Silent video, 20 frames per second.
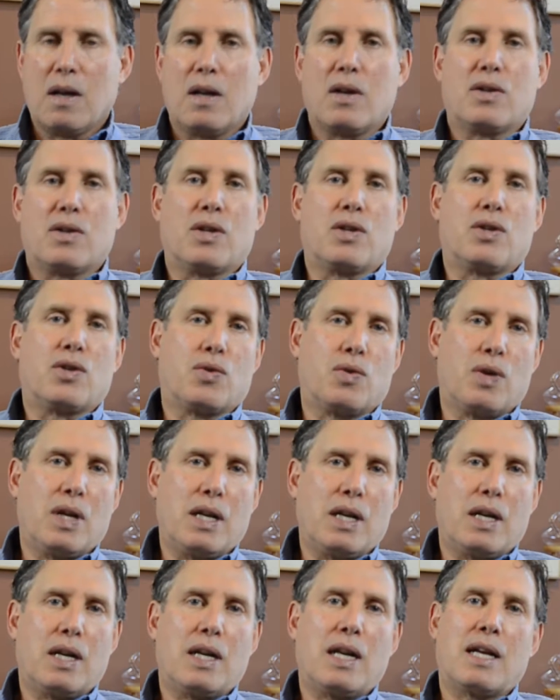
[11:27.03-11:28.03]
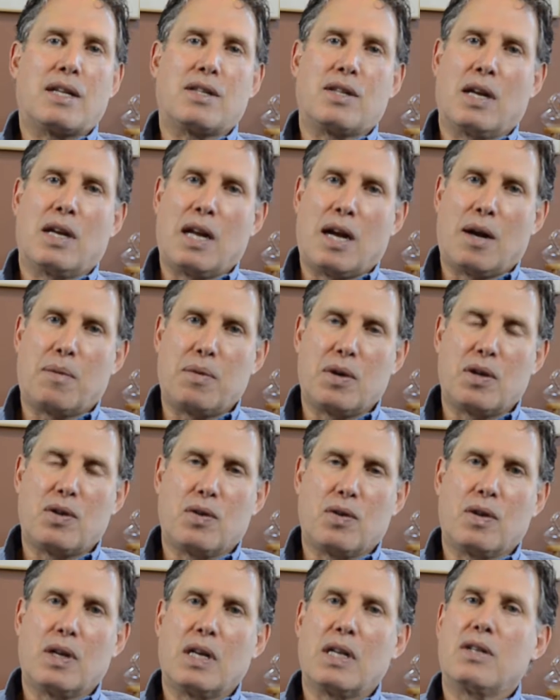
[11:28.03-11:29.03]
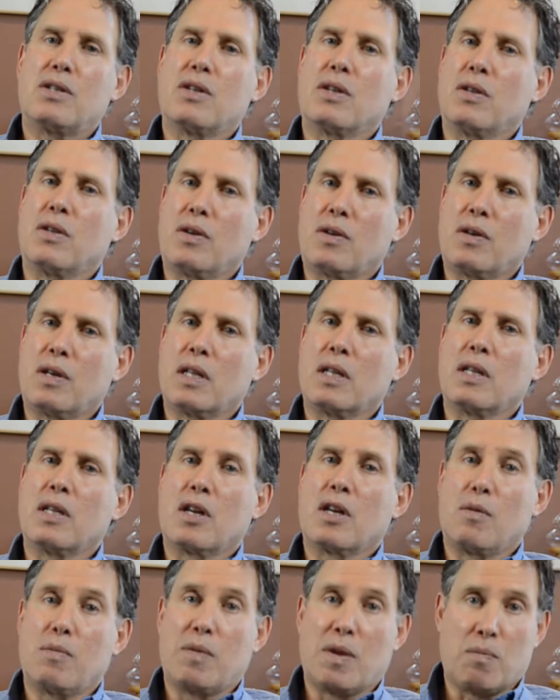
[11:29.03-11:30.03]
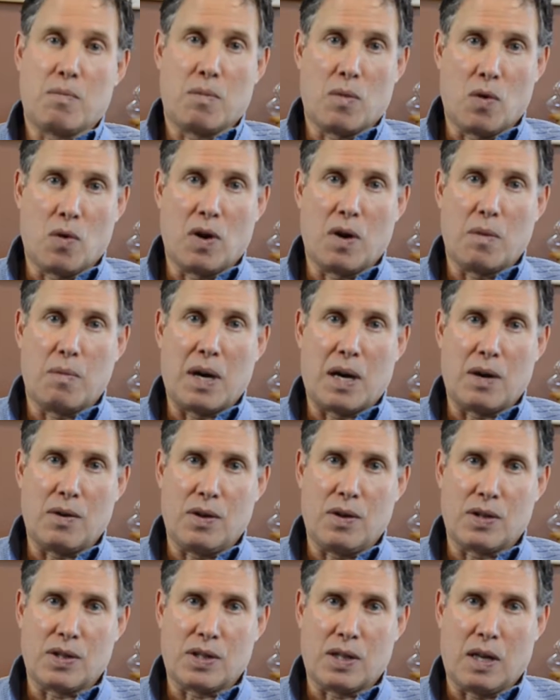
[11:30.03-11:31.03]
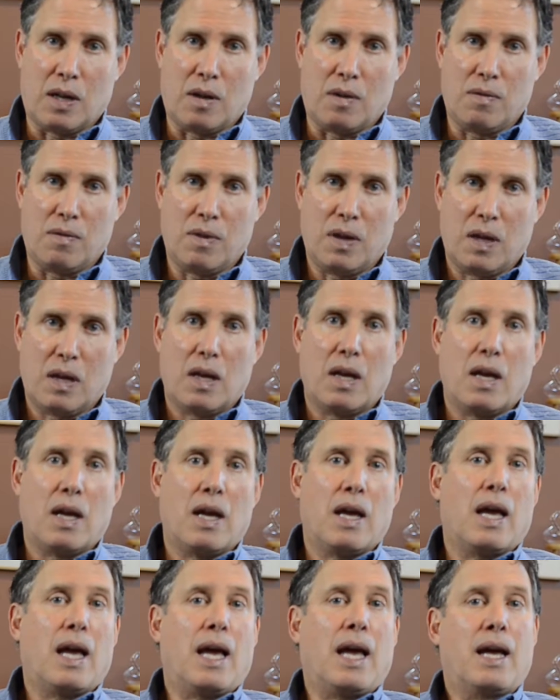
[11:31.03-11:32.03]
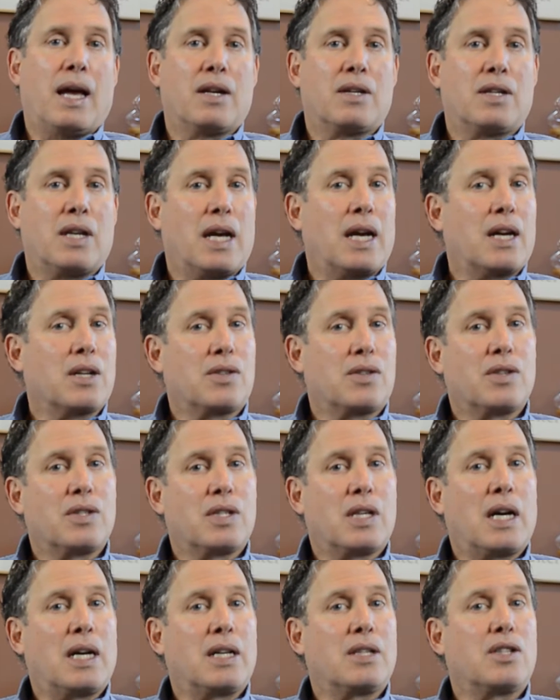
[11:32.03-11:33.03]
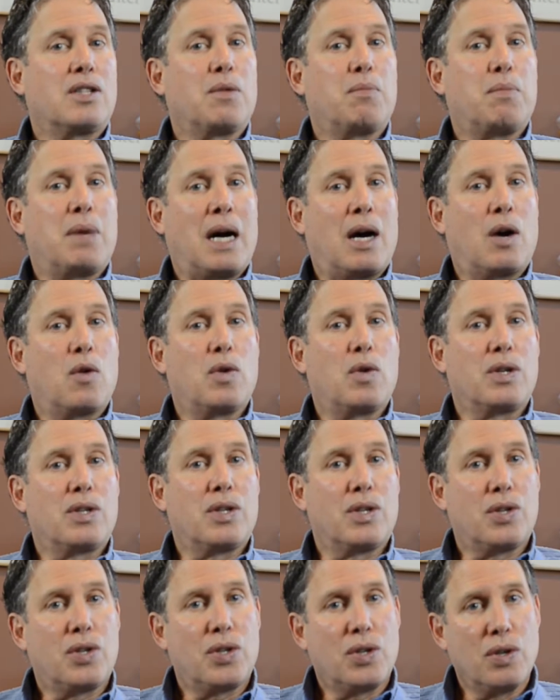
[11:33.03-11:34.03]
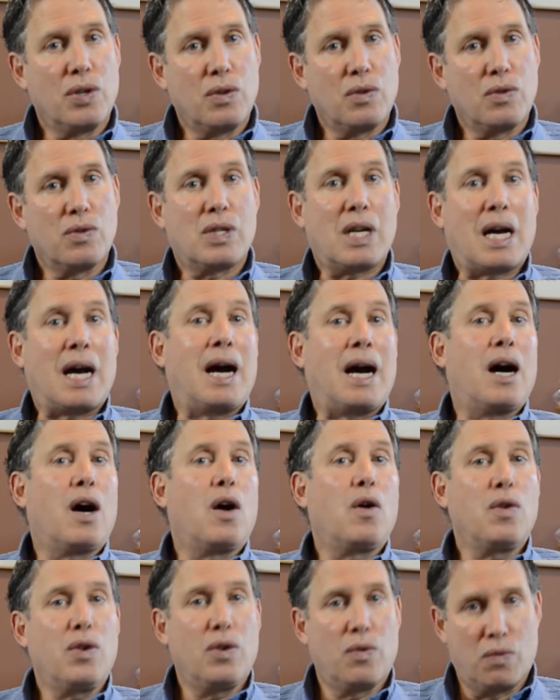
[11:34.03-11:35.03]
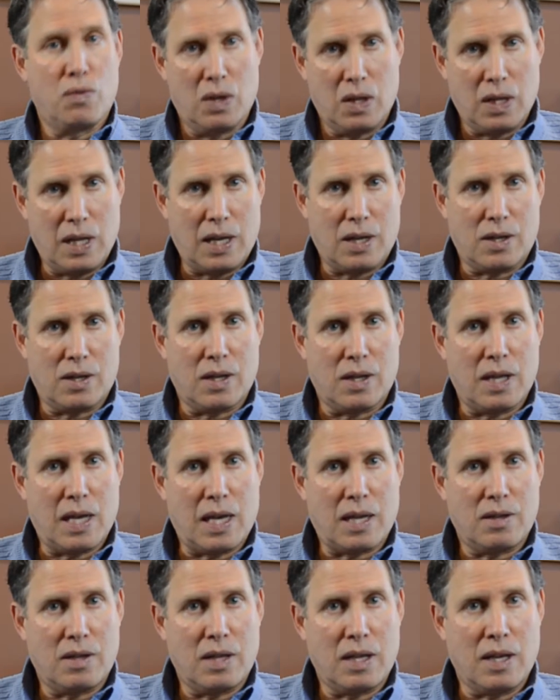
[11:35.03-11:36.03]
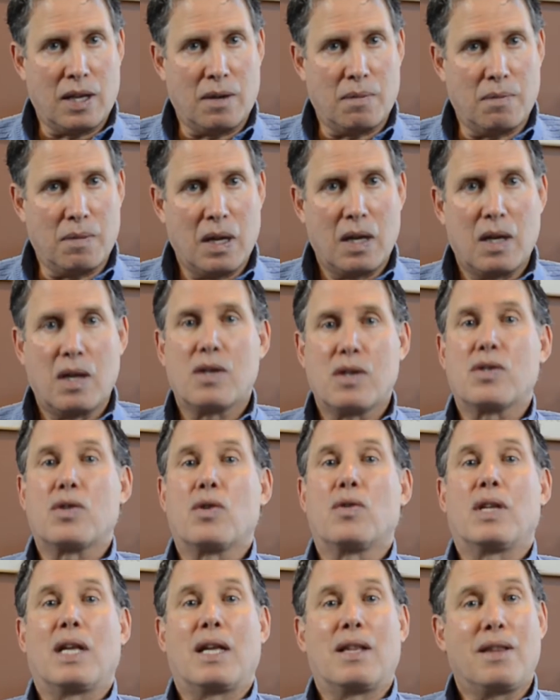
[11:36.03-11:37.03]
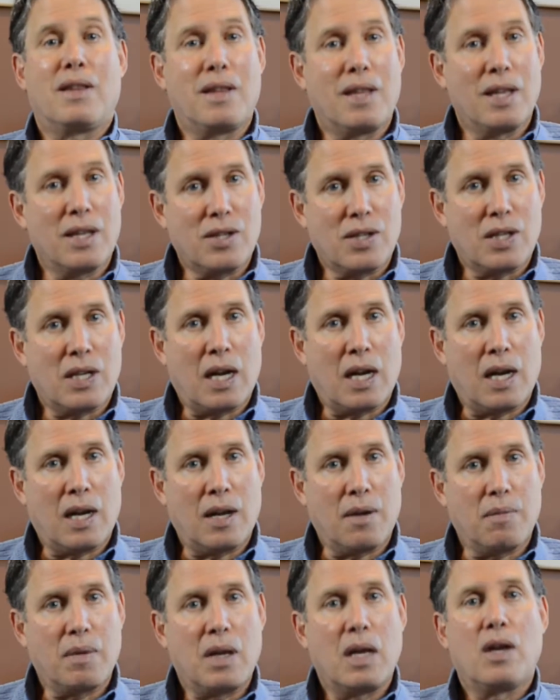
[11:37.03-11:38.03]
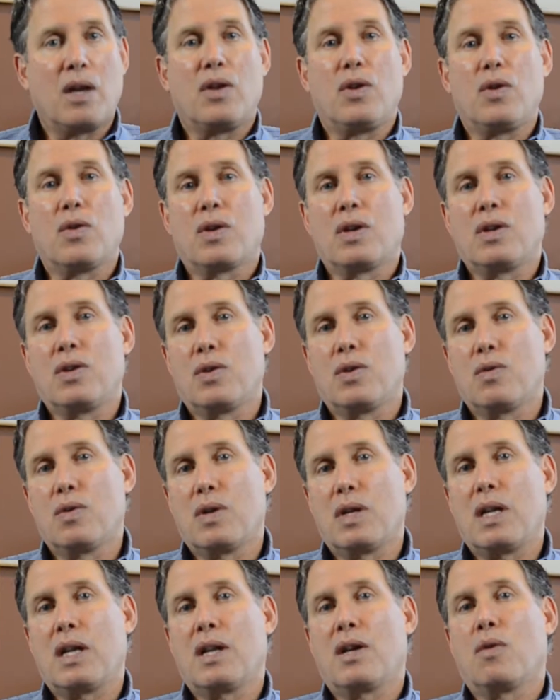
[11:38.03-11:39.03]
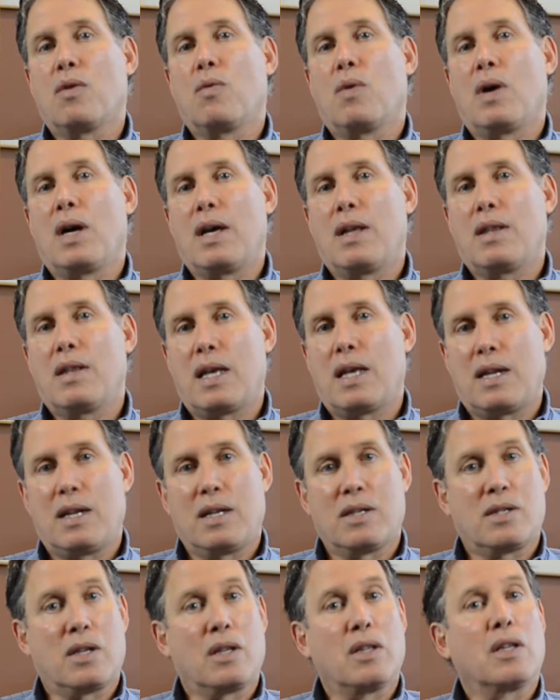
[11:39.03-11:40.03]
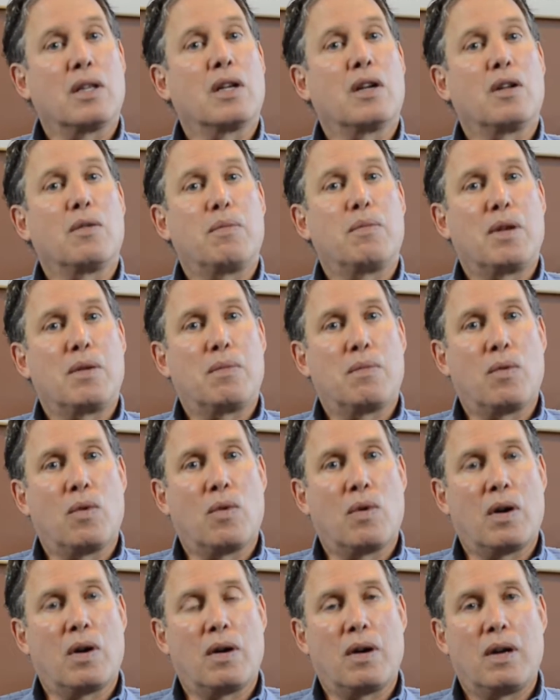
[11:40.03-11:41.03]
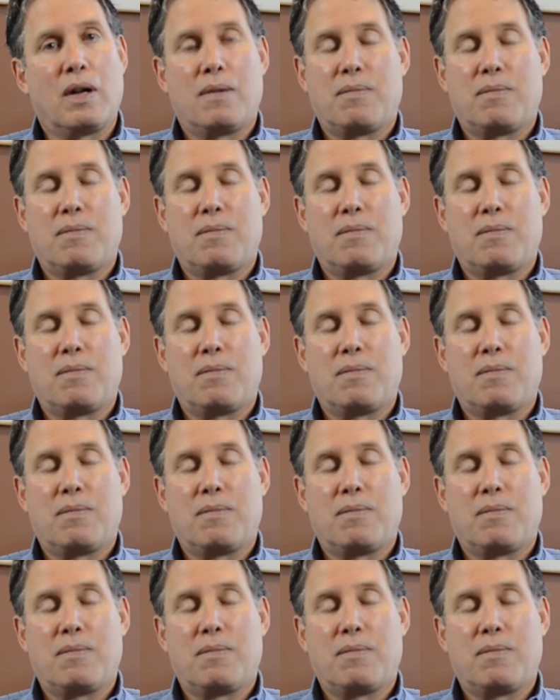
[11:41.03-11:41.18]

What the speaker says: to treat it as an opportunity to learn a little bit more about yourself and to exercise the power to choose how you relate to that theme so that this time you can do it in a way that is a little bit more